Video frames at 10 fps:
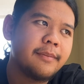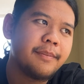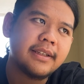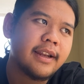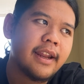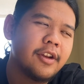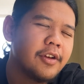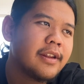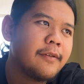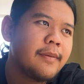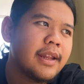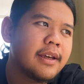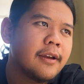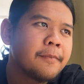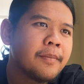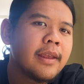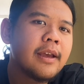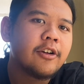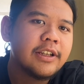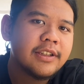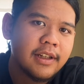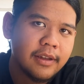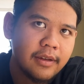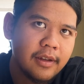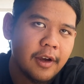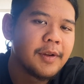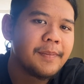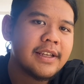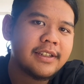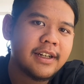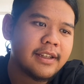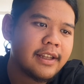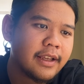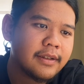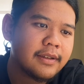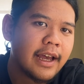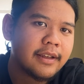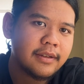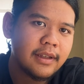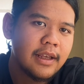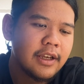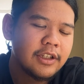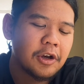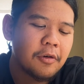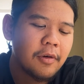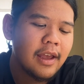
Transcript: basically they don't give me the result of the PCR test. So